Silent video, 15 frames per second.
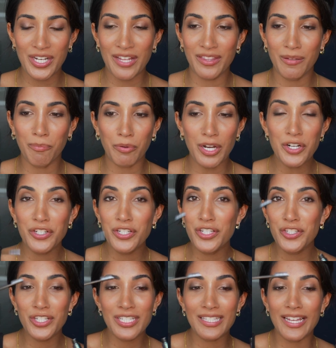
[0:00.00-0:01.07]
the brush is
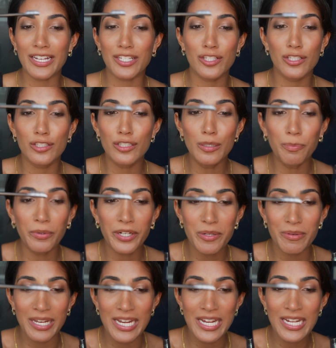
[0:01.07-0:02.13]
just like super
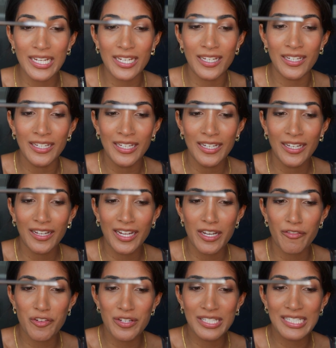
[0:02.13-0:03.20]
unique. I don't know if
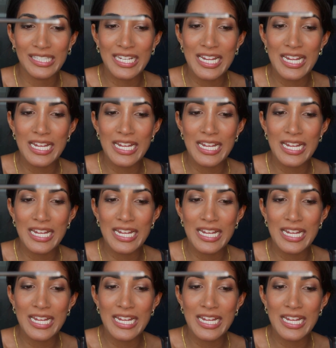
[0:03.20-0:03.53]
you can see